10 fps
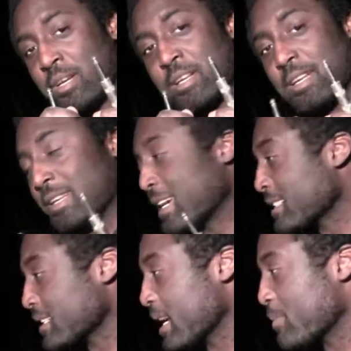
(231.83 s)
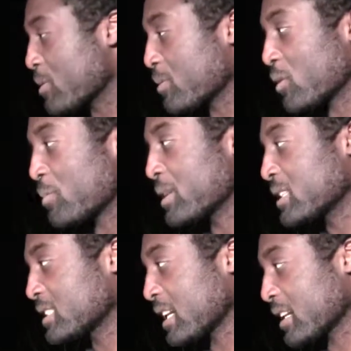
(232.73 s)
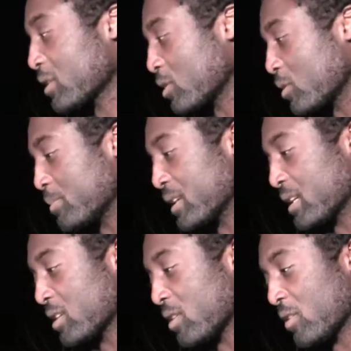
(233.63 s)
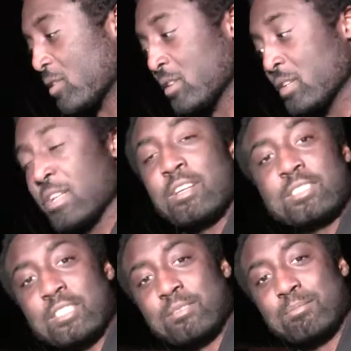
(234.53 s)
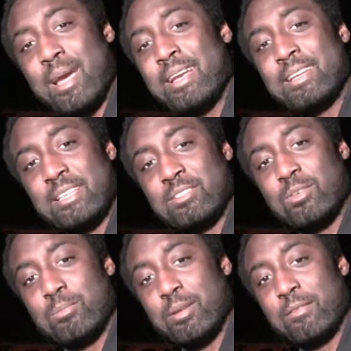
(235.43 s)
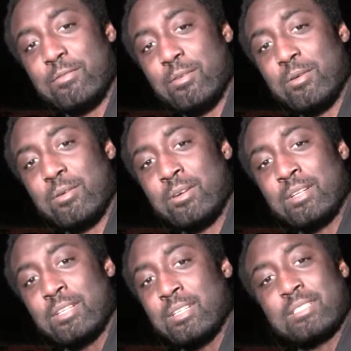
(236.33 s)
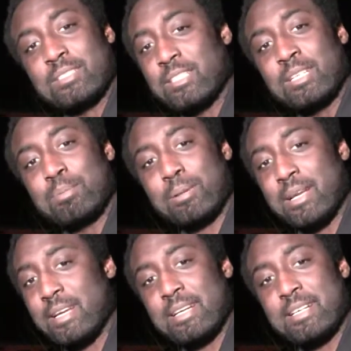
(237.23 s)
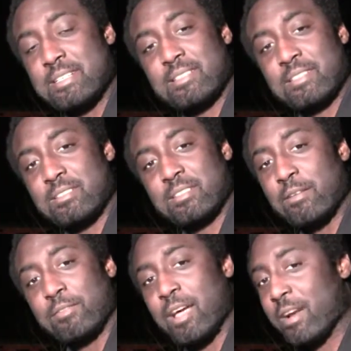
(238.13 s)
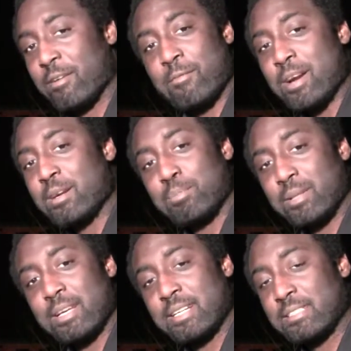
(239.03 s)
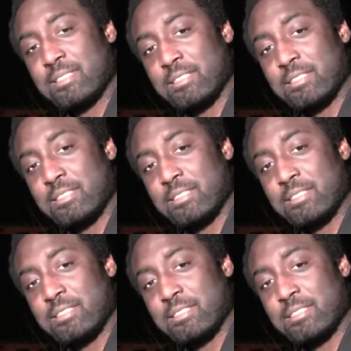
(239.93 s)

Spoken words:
The next cable we're gonna be checking will be called, just mainly this gonna be for CD players and stuff like, and record players and